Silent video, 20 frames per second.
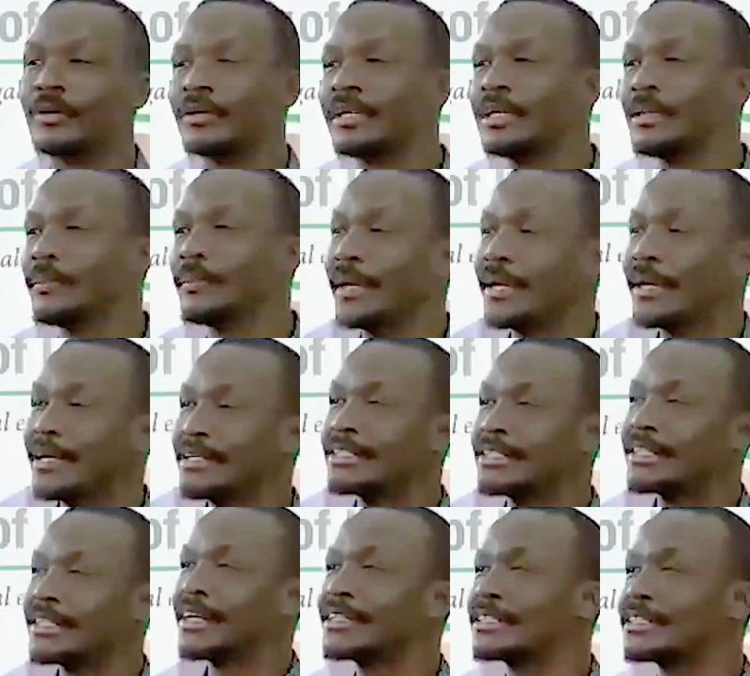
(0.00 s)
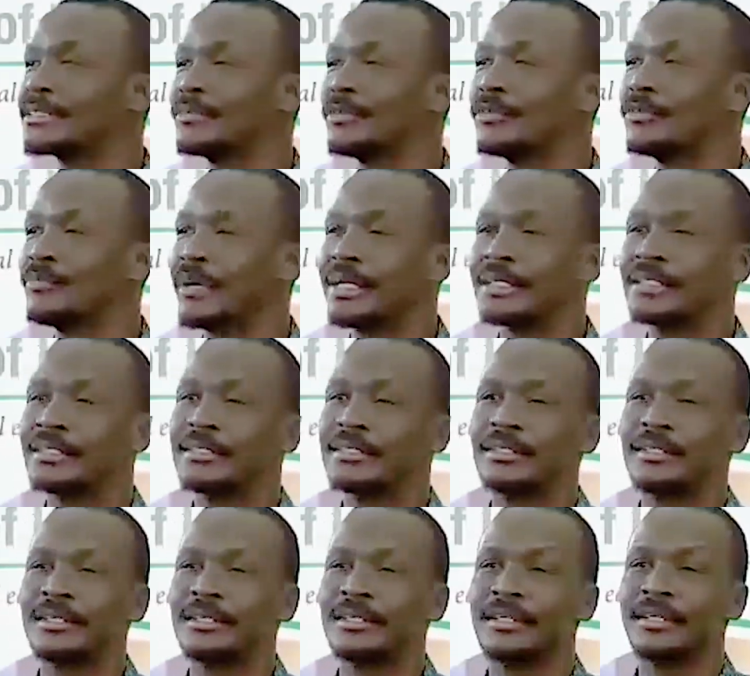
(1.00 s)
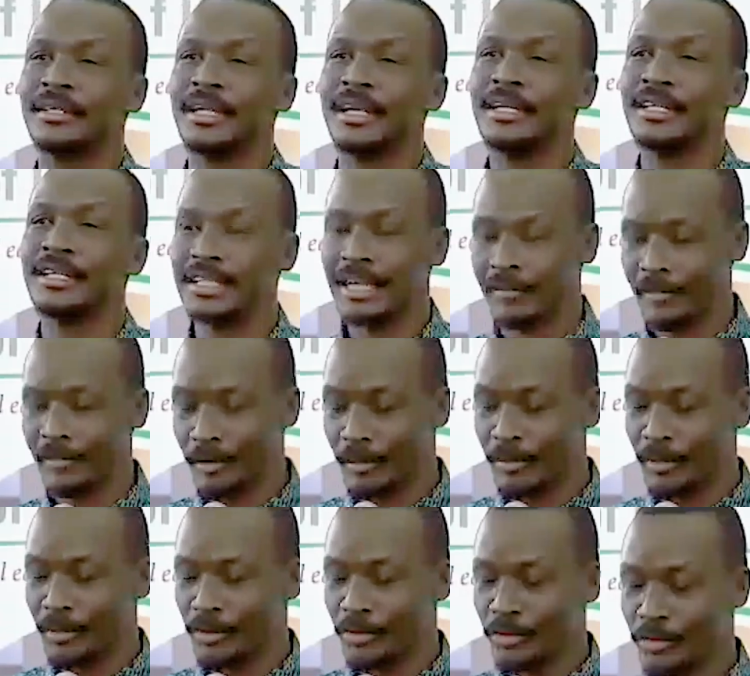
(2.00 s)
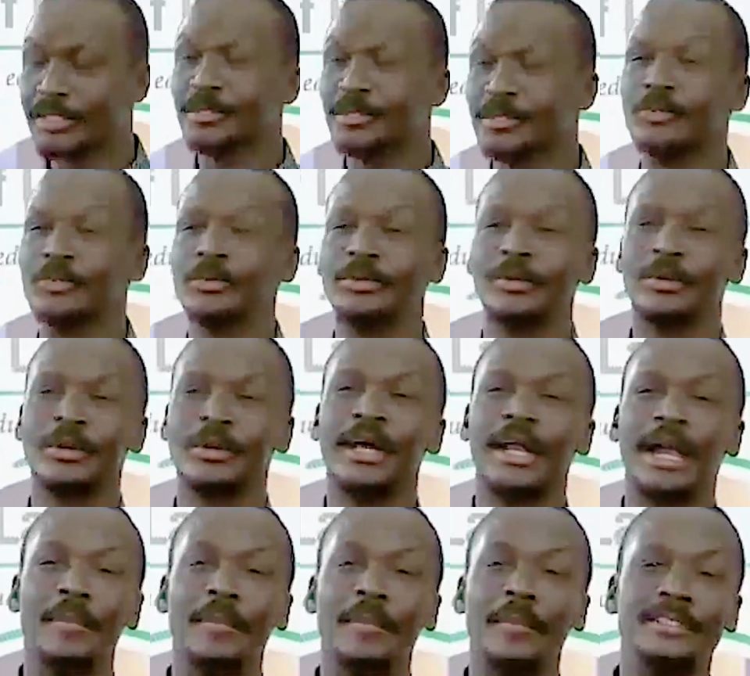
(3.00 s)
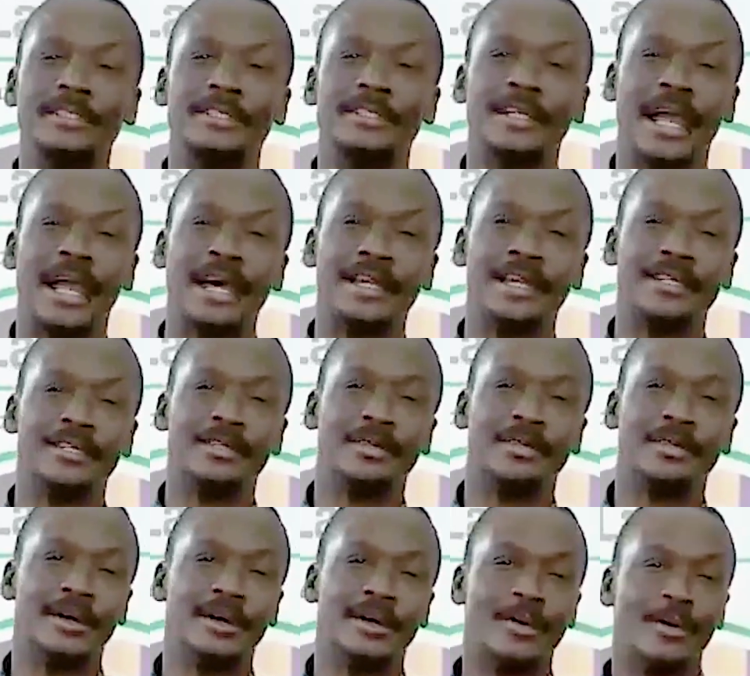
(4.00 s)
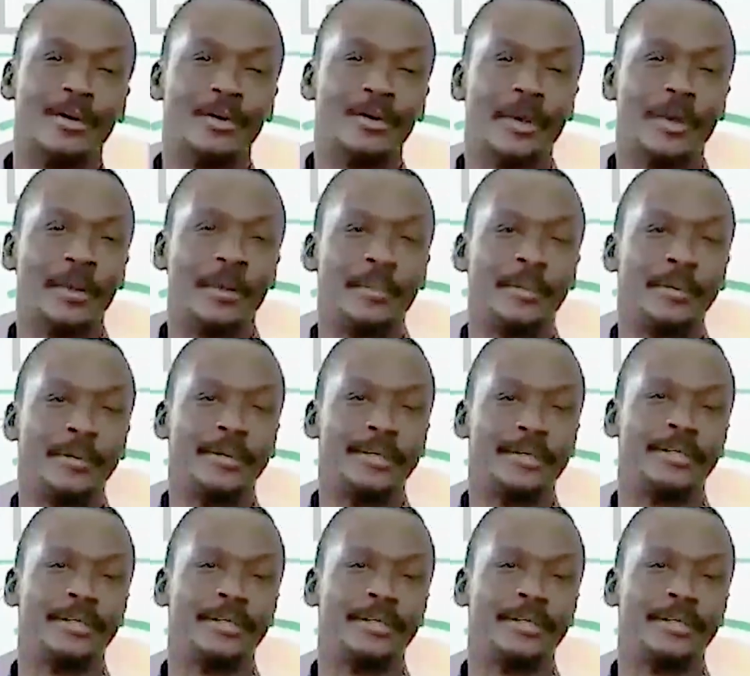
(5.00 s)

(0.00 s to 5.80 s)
independent churches movement that didn't have an opportunity to grab land during the colonial epoch?